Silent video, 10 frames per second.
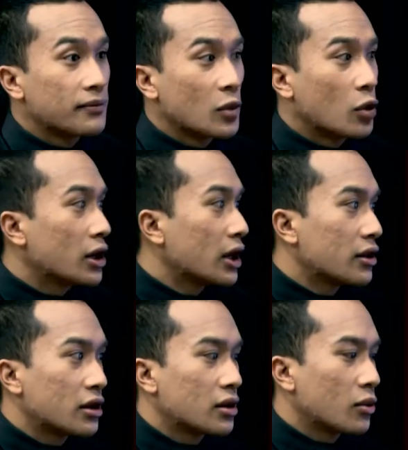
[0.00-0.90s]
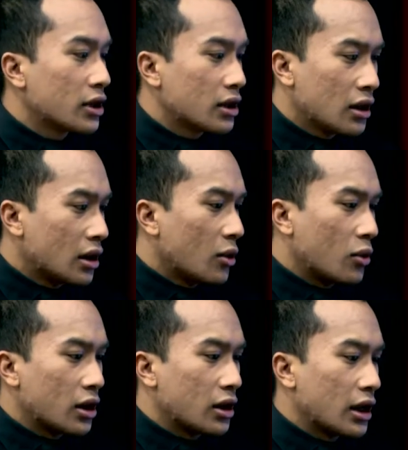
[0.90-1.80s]
What
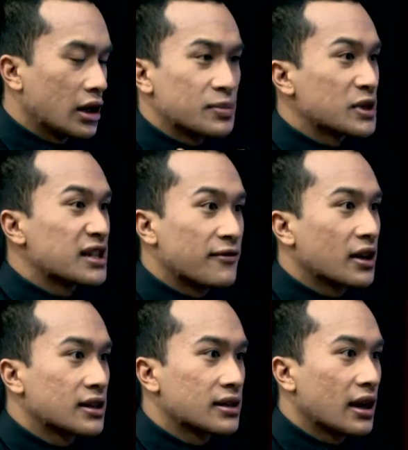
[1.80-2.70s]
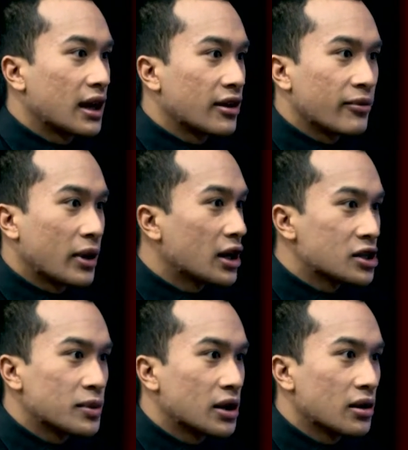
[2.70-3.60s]
any specific kind of
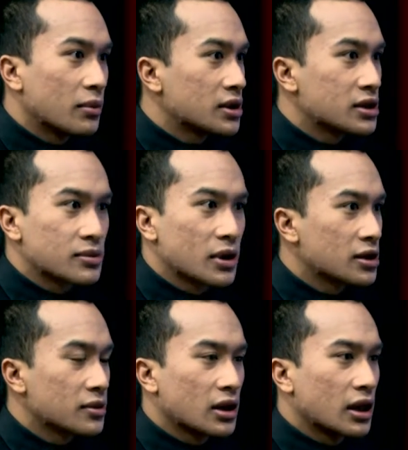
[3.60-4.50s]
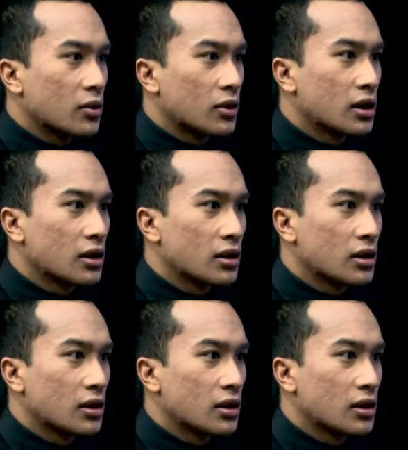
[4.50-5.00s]
management, business management, like what?